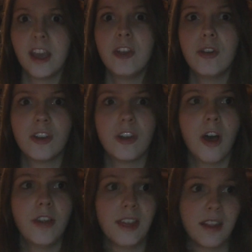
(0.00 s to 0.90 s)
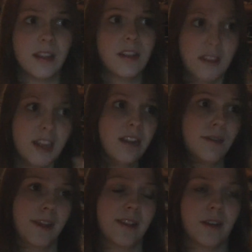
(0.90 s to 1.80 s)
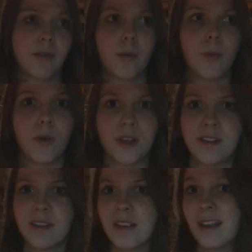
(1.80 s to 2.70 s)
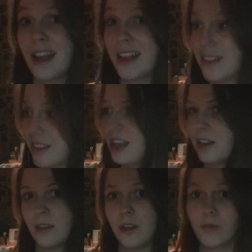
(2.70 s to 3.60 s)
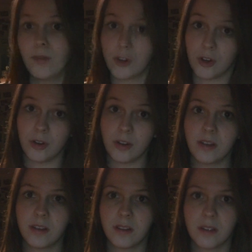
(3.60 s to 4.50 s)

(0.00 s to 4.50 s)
You are taught that these things are for boys and these for girls.